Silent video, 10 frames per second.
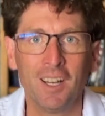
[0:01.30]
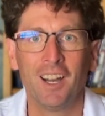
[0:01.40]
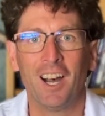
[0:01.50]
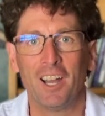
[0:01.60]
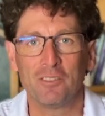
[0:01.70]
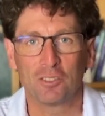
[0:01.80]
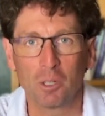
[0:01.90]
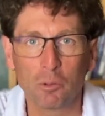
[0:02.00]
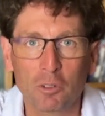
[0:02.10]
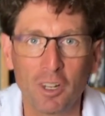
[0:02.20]
I've
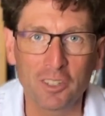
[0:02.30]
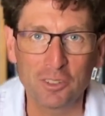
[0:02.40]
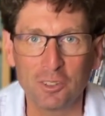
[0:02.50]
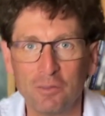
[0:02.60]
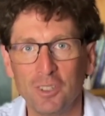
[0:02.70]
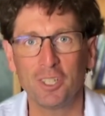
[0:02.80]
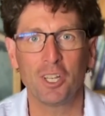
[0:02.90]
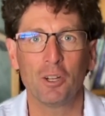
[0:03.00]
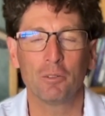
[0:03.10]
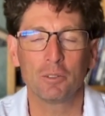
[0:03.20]
stumbled across this
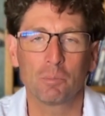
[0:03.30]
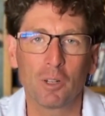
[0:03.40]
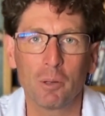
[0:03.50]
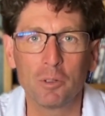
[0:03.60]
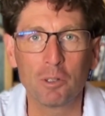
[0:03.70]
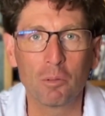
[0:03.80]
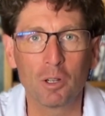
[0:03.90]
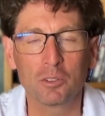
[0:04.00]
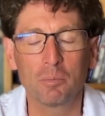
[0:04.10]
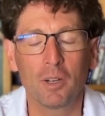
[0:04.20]
video, you're probably in the wrong
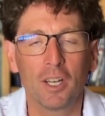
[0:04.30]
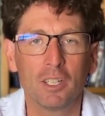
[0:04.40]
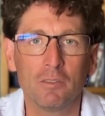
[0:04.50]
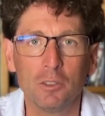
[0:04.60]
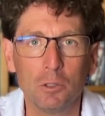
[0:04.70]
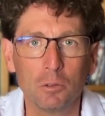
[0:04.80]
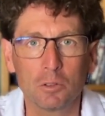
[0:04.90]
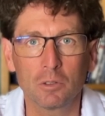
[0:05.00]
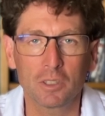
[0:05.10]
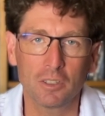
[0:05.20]
spot. If you
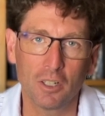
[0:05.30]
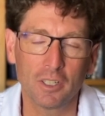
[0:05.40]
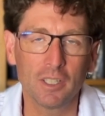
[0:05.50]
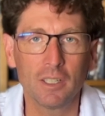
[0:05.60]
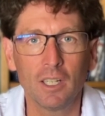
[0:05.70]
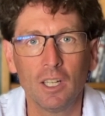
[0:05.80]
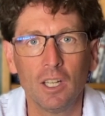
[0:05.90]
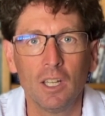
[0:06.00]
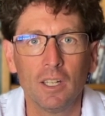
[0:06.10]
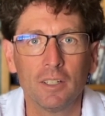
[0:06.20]
clicked on it,
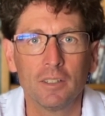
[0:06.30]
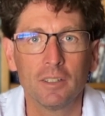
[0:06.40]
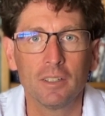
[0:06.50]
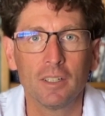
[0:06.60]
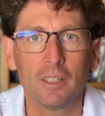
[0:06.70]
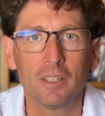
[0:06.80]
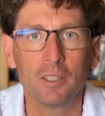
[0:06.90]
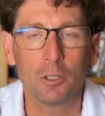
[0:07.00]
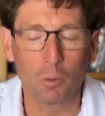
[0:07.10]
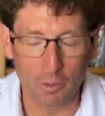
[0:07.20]

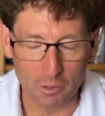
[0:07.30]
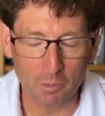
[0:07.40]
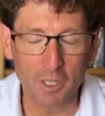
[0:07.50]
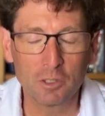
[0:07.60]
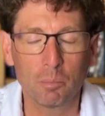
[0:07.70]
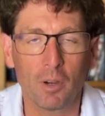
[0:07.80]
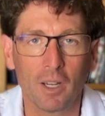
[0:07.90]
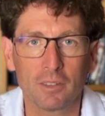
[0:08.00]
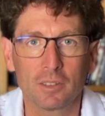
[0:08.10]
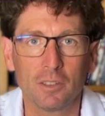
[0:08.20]
you are in the right
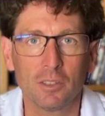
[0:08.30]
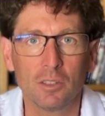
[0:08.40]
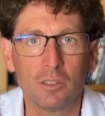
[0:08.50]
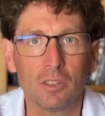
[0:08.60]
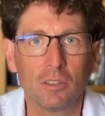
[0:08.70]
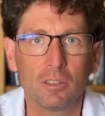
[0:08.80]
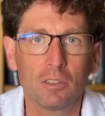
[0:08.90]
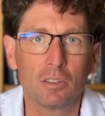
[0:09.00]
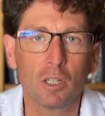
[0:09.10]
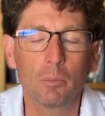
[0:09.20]
spot because this is
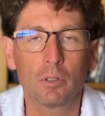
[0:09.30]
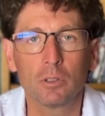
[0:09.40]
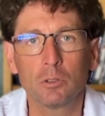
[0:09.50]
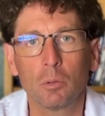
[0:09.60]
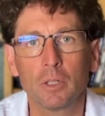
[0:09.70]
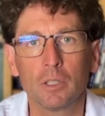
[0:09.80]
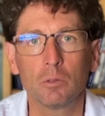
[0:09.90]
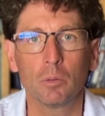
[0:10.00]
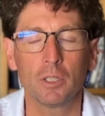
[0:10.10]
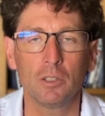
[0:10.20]
summer
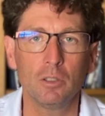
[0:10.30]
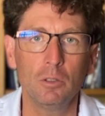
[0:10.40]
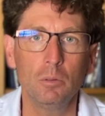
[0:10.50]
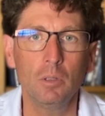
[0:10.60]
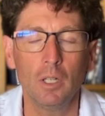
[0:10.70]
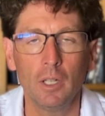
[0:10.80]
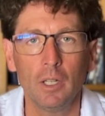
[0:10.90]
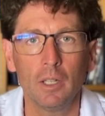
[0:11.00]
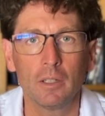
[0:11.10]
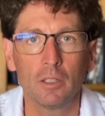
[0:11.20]
2022.
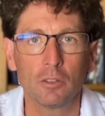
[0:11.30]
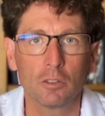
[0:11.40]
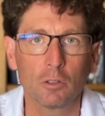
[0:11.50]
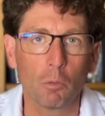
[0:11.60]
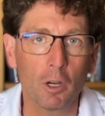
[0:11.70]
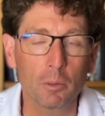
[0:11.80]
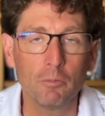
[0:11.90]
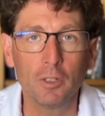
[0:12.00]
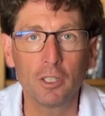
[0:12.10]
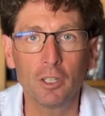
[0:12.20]
This is the welcome
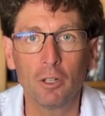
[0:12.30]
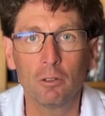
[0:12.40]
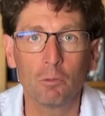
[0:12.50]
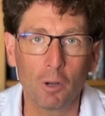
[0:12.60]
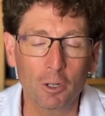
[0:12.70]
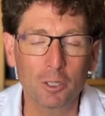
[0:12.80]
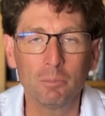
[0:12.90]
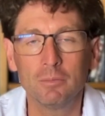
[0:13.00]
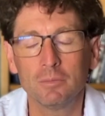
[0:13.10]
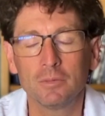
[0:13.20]
video. Welcome
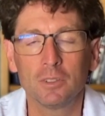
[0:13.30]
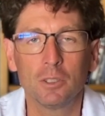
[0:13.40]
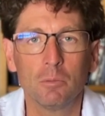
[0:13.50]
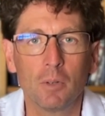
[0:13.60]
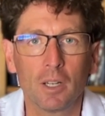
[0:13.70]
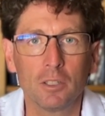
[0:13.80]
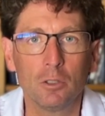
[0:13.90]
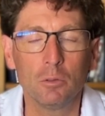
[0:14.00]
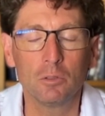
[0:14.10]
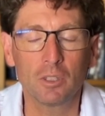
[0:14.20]
to my
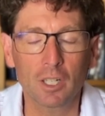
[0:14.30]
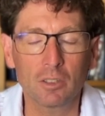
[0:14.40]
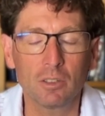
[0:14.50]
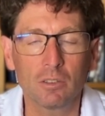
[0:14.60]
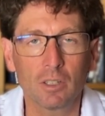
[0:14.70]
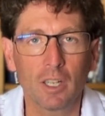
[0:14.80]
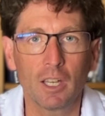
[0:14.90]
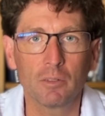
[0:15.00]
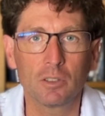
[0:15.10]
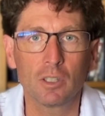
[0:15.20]
two sections. I
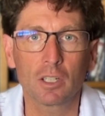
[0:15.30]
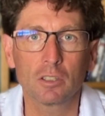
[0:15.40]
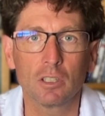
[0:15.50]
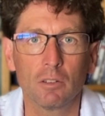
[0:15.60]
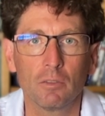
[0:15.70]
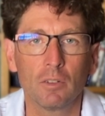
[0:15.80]
have a section of